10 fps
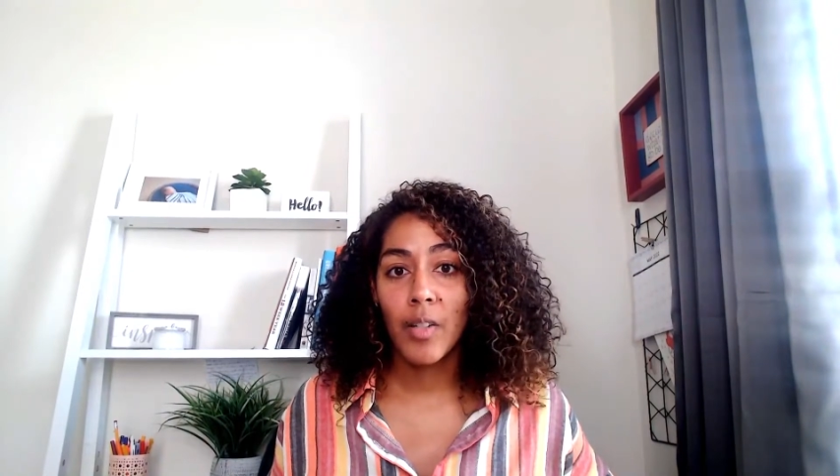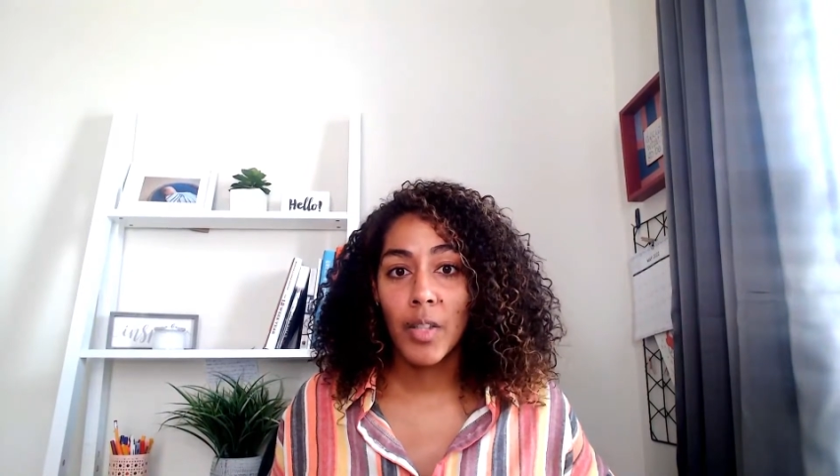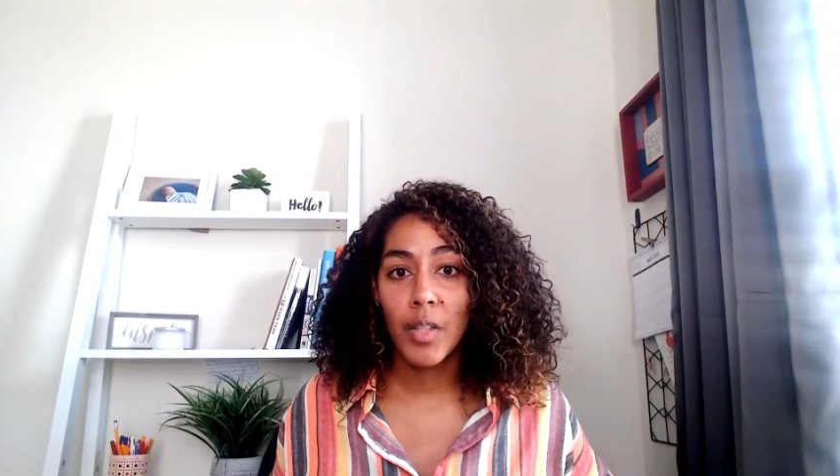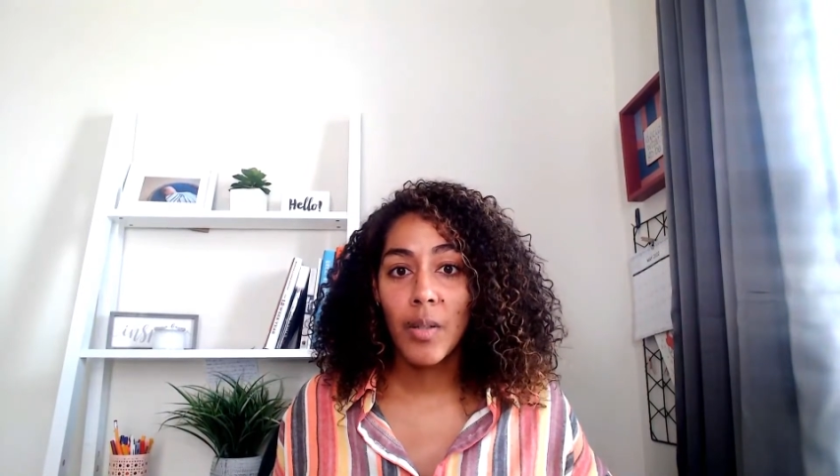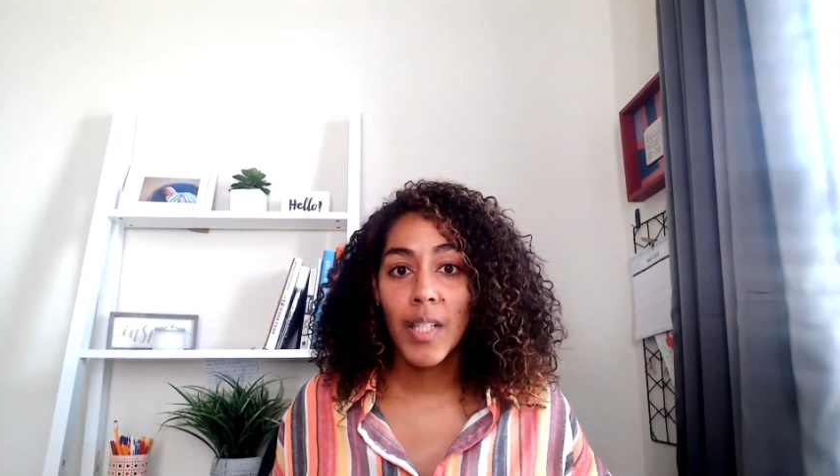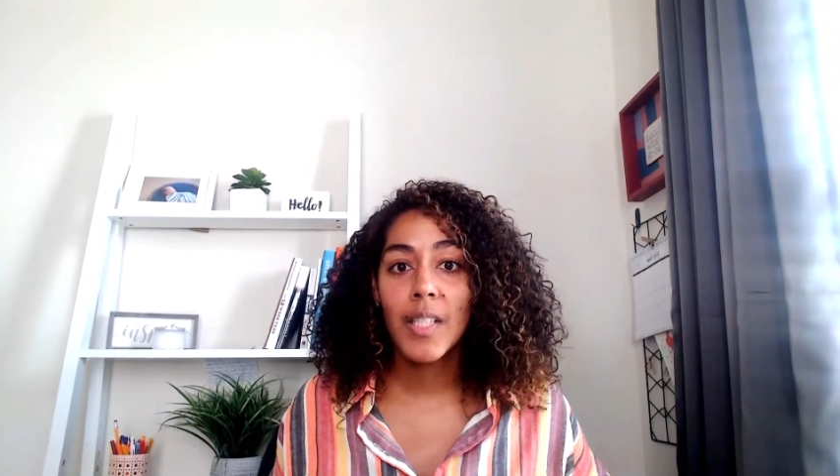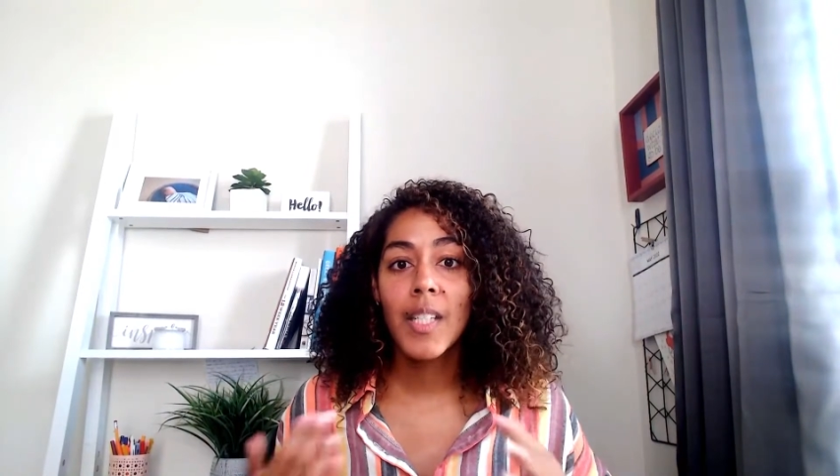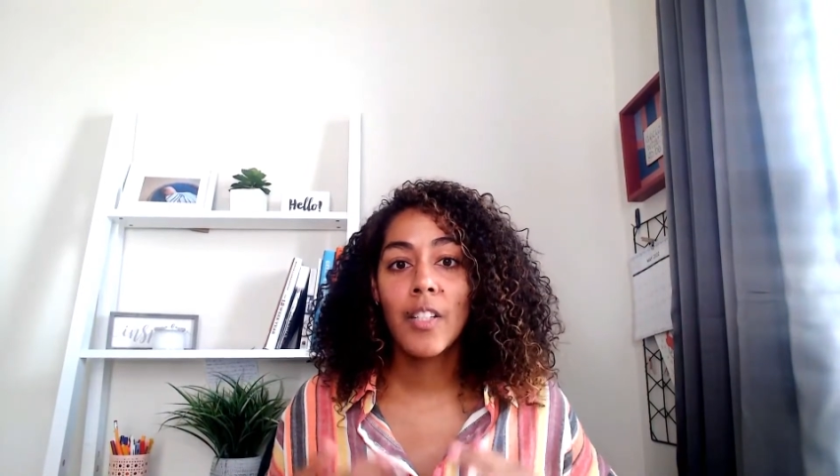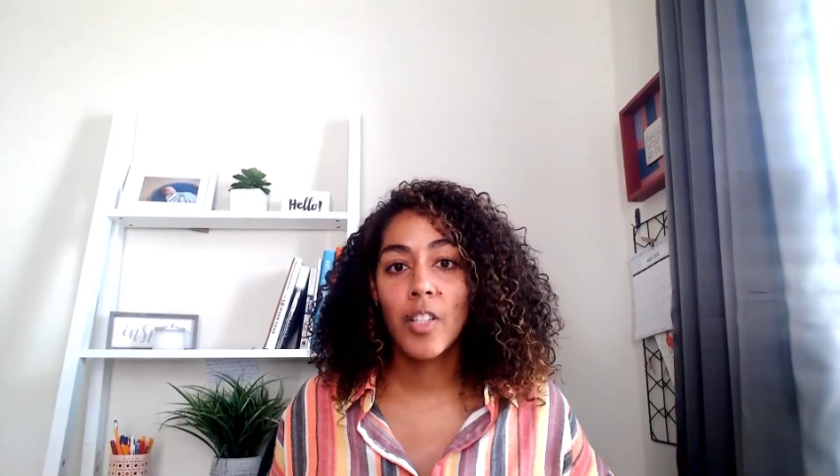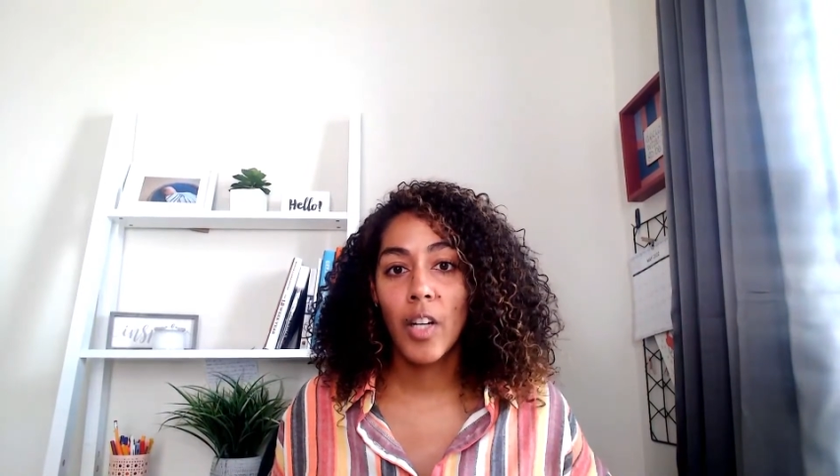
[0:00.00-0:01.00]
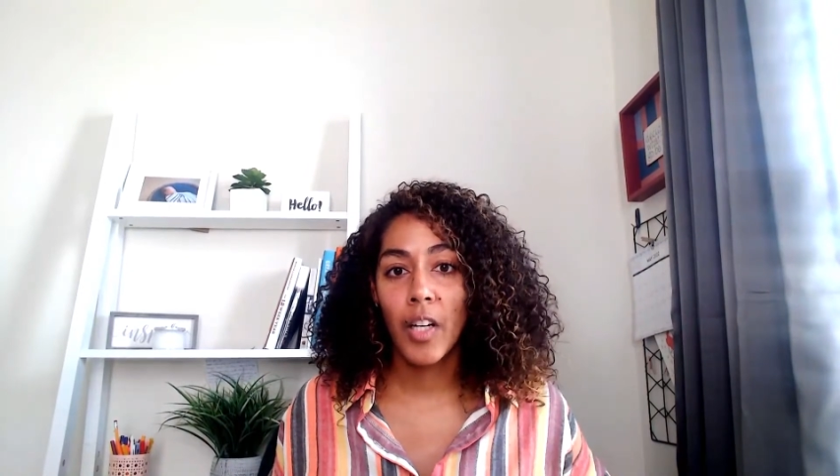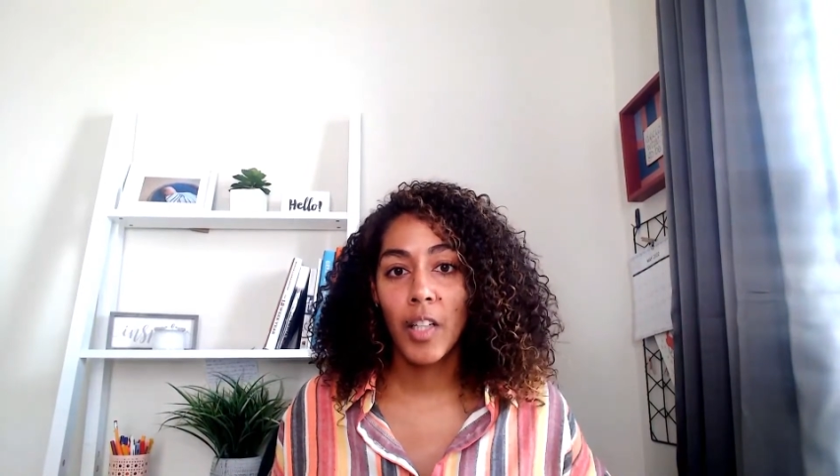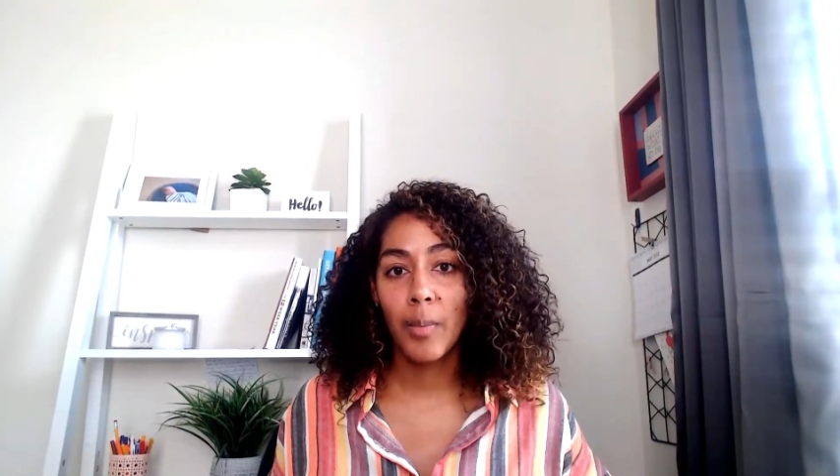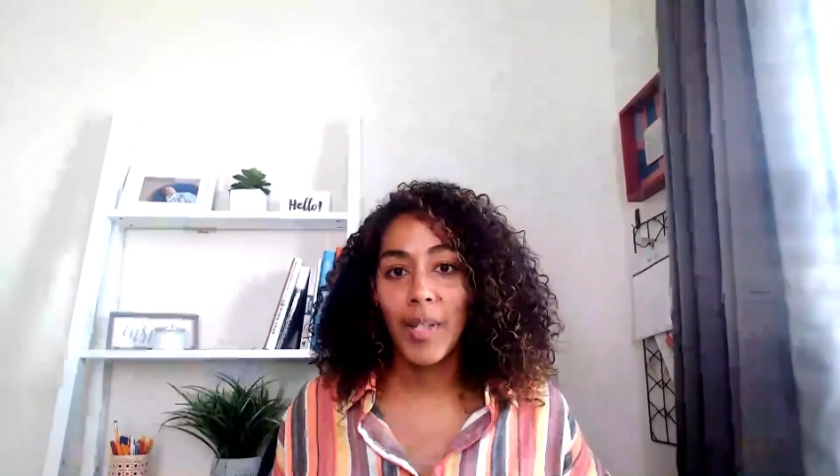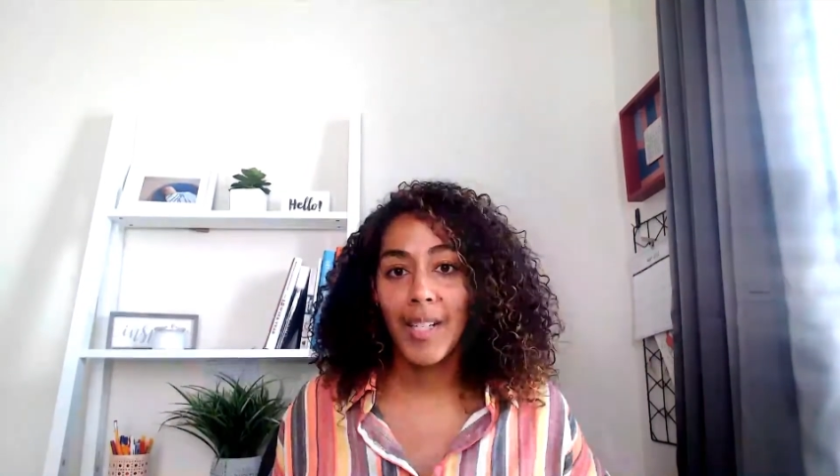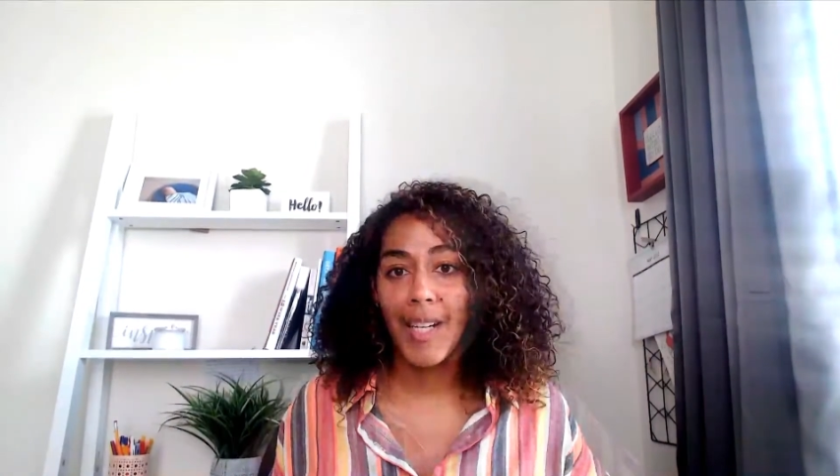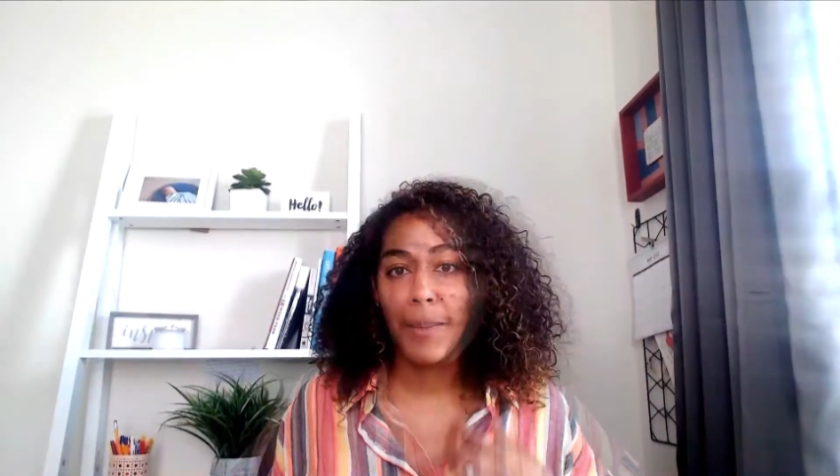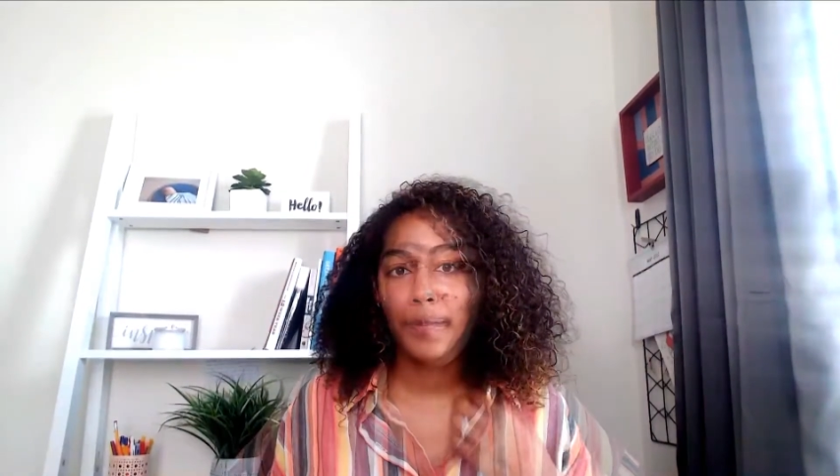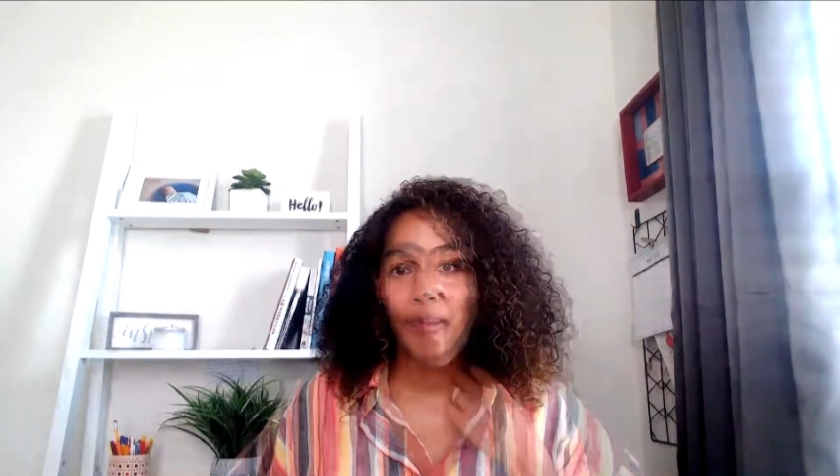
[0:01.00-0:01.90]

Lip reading: students during your PD.